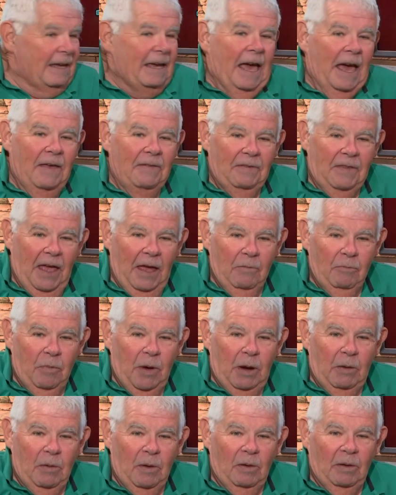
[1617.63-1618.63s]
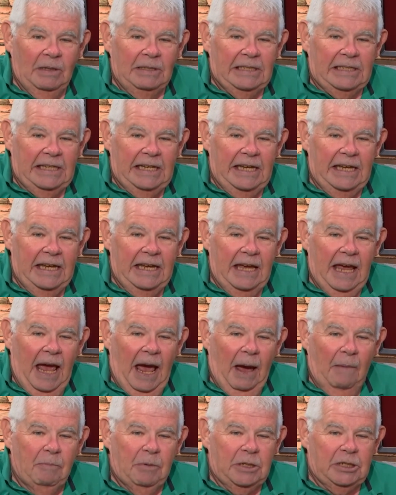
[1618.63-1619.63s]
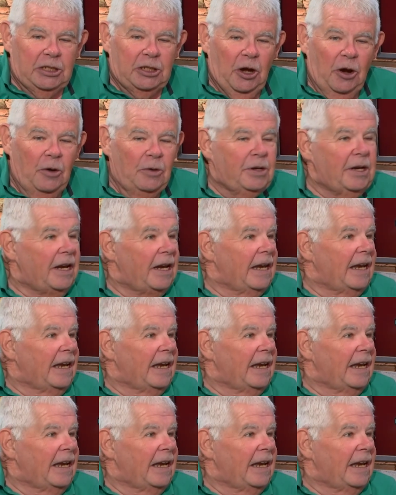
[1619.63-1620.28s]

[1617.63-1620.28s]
and then we will see episode